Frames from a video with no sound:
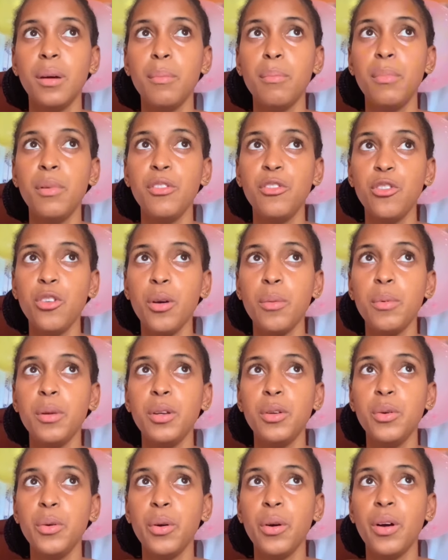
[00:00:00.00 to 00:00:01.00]
before me
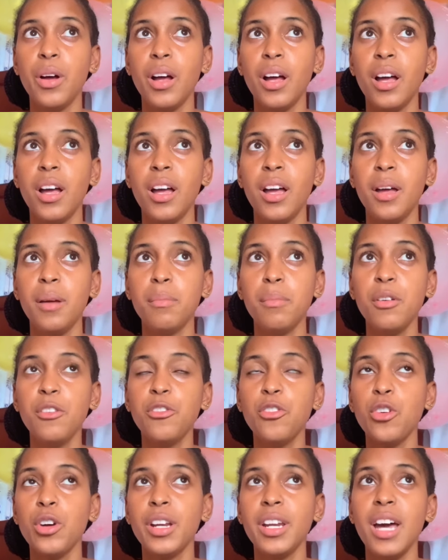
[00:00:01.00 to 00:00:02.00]
do
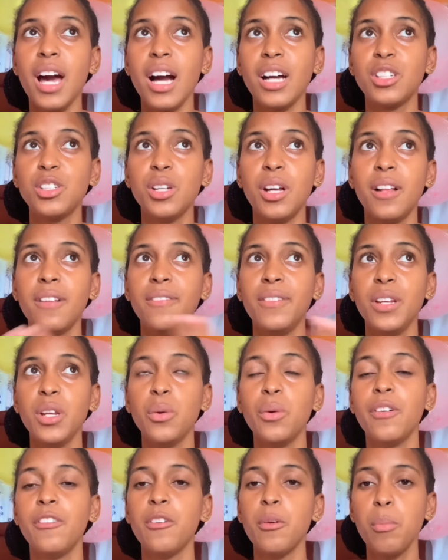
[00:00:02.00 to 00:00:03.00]
before the actual video
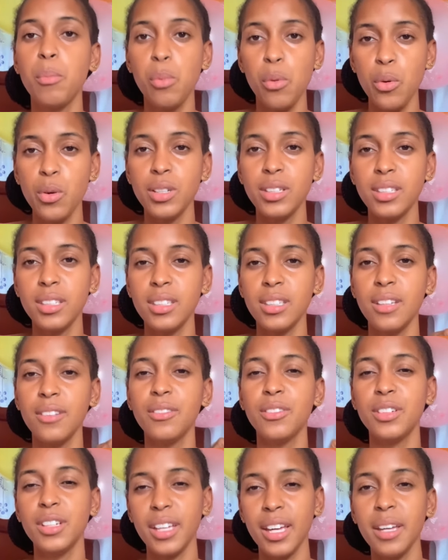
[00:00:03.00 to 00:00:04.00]
with a post if
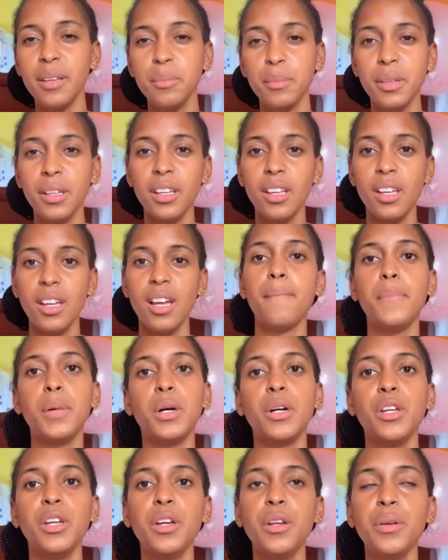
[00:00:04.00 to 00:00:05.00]
you get me but
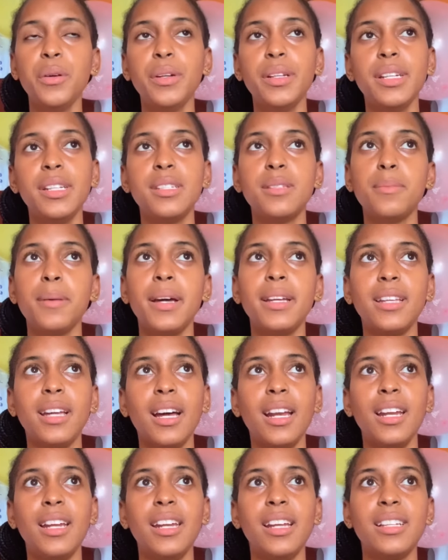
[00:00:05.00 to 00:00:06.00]
you know despite all
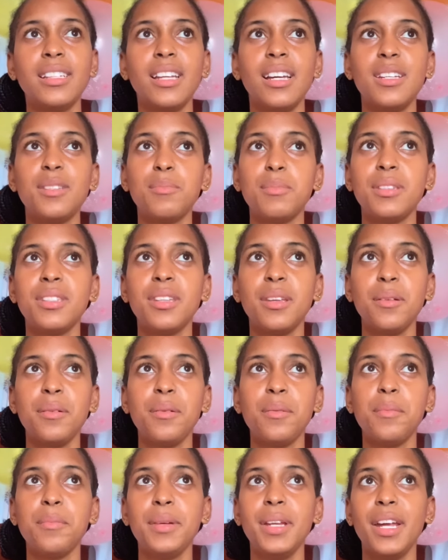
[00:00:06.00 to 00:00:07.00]
of that as me say
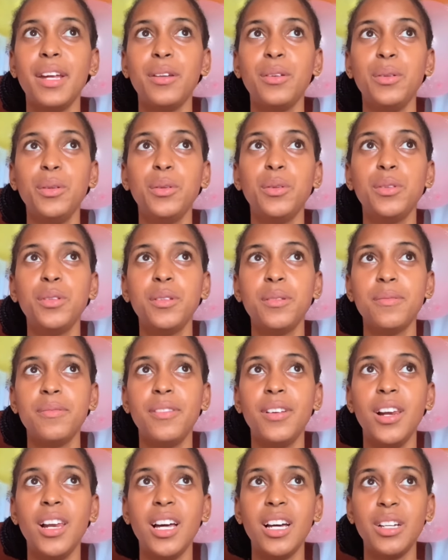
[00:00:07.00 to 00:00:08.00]
been on youtube for
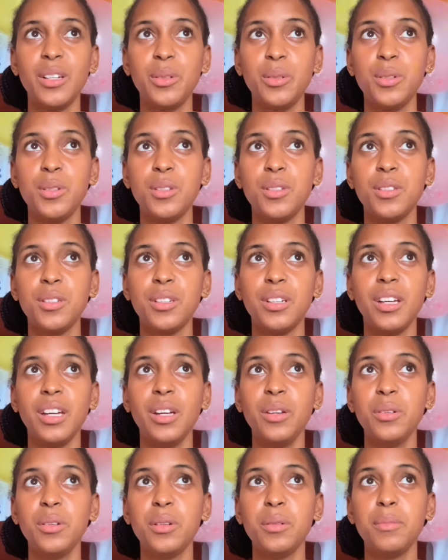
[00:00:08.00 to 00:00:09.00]
long now so you
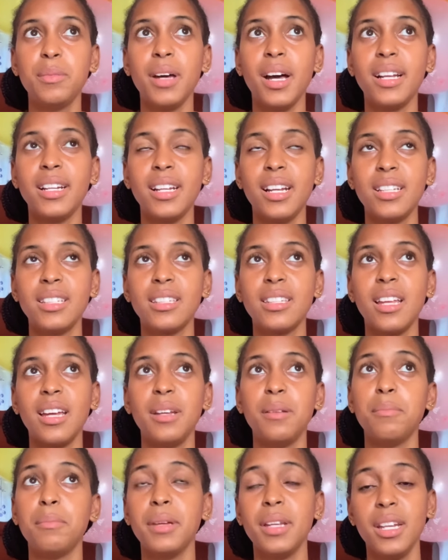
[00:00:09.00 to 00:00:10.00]
know me understand
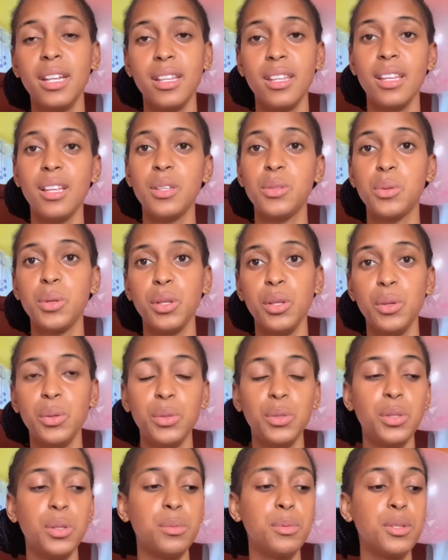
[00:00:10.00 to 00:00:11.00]
many things with
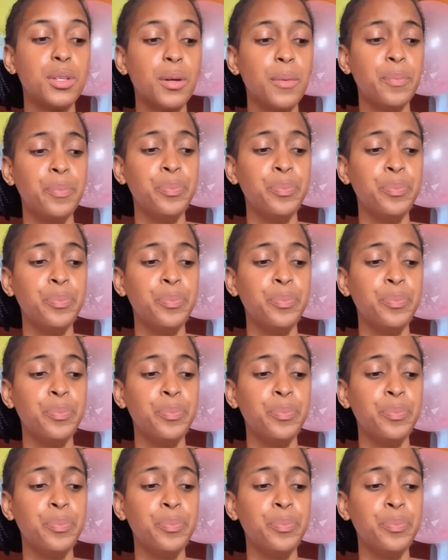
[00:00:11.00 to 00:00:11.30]
youtube so